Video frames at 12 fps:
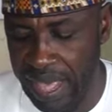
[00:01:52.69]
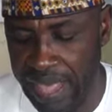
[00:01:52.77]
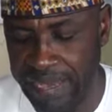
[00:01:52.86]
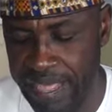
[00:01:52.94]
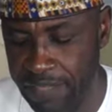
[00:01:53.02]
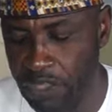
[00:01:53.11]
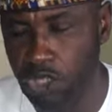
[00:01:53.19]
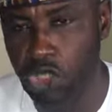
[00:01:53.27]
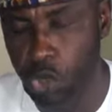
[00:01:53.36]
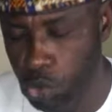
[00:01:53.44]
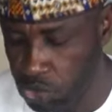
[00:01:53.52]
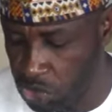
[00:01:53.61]
and heavy
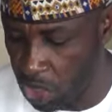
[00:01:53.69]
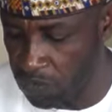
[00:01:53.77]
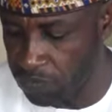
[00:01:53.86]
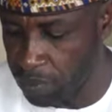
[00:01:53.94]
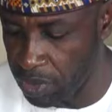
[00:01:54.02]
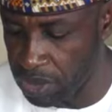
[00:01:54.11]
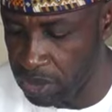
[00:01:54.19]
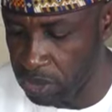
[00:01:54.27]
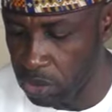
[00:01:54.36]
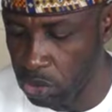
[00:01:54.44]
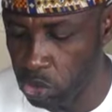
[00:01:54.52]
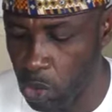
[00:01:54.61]
use of
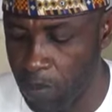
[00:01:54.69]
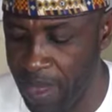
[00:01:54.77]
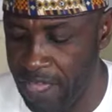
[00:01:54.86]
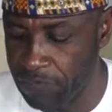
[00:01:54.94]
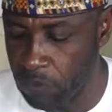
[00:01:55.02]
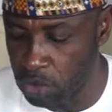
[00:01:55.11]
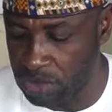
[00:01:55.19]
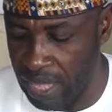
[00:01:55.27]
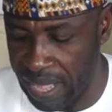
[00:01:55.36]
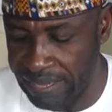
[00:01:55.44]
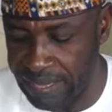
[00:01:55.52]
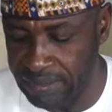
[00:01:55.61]
money to buy vote
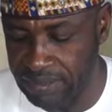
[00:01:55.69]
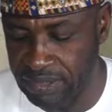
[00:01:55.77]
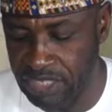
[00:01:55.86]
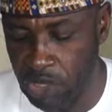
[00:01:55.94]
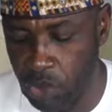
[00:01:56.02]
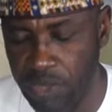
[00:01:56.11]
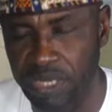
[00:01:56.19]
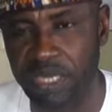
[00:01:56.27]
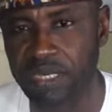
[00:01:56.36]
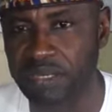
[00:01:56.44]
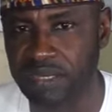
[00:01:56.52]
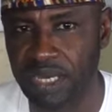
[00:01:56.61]
against
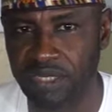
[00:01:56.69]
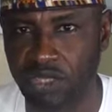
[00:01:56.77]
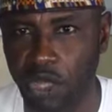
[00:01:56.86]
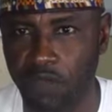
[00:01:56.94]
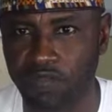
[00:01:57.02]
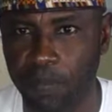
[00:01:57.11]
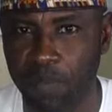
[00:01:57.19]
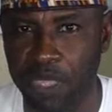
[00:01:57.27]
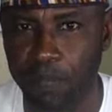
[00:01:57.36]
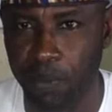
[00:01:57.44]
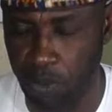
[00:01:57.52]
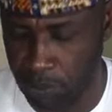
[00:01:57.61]
genuine interests of the
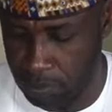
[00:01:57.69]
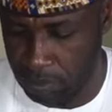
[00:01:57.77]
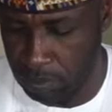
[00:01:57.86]
people.